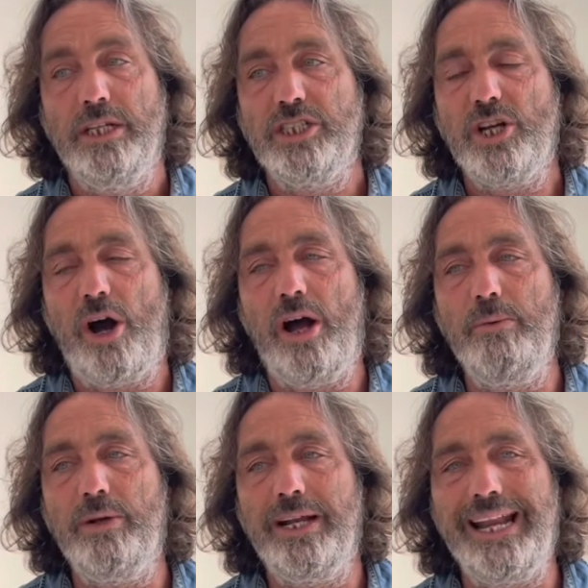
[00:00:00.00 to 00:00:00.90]
So I
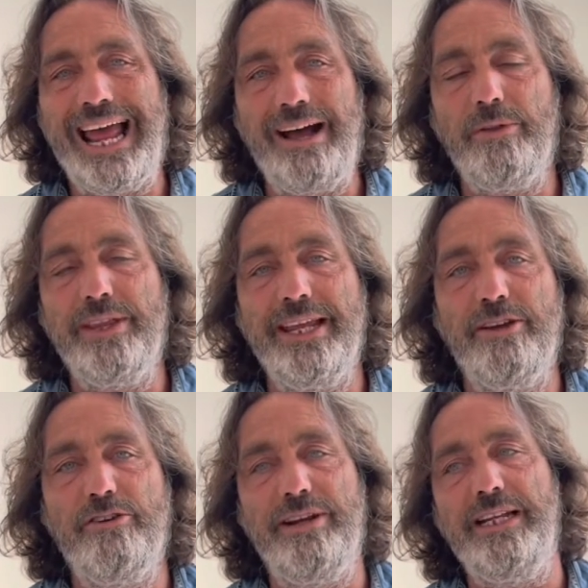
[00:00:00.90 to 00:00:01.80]
would allow the
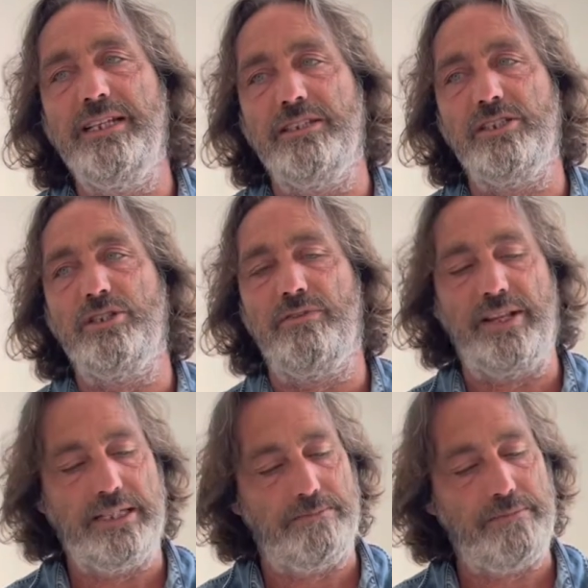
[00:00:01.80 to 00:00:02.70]
ingredients of
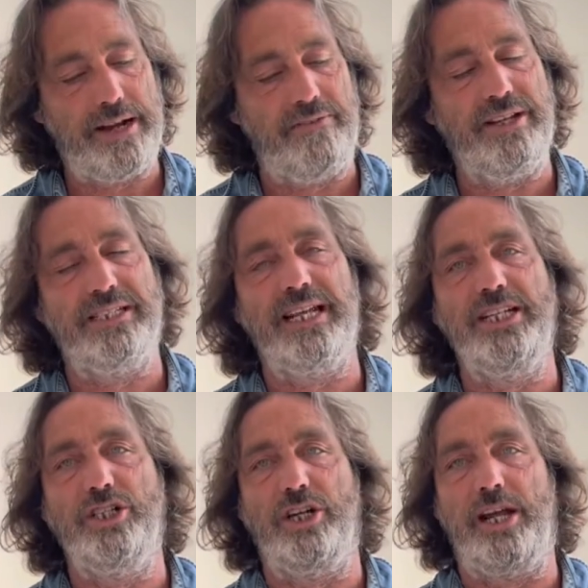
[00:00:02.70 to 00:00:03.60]
this
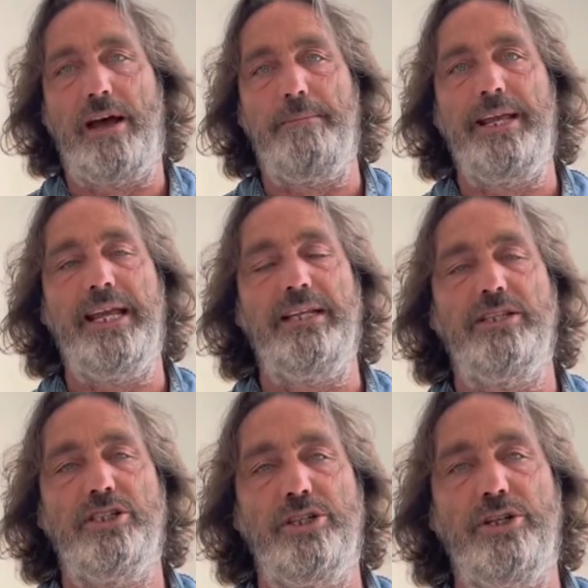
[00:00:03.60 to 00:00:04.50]
manifestation coming
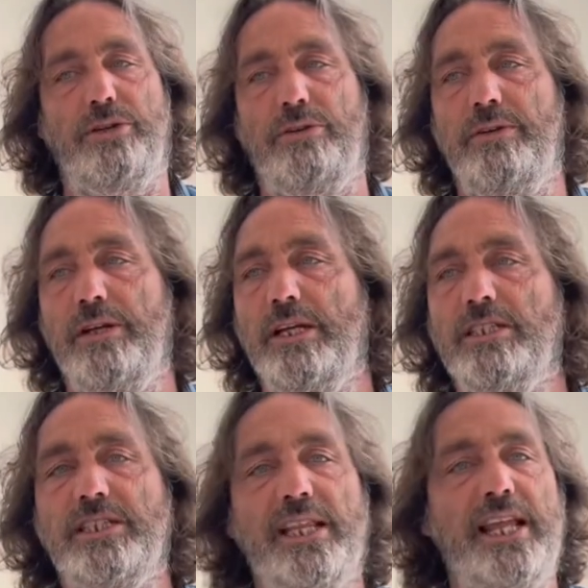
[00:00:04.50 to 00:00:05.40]
into you
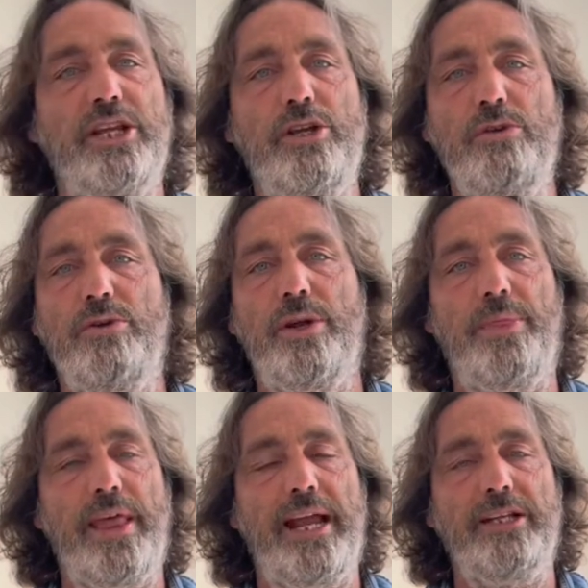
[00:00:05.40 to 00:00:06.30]
so then you
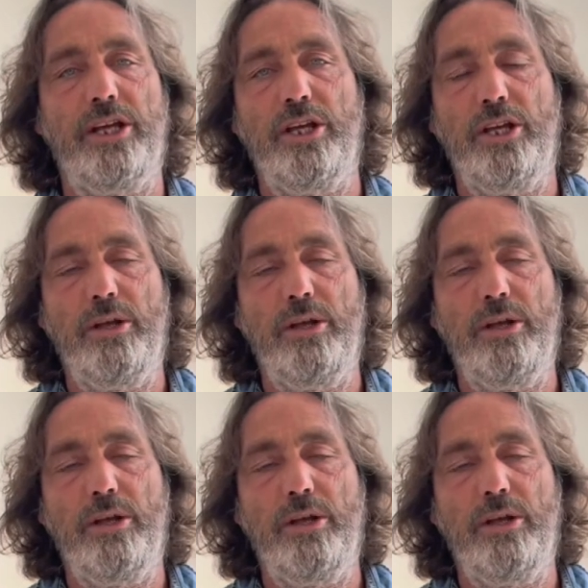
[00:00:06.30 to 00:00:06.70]
can then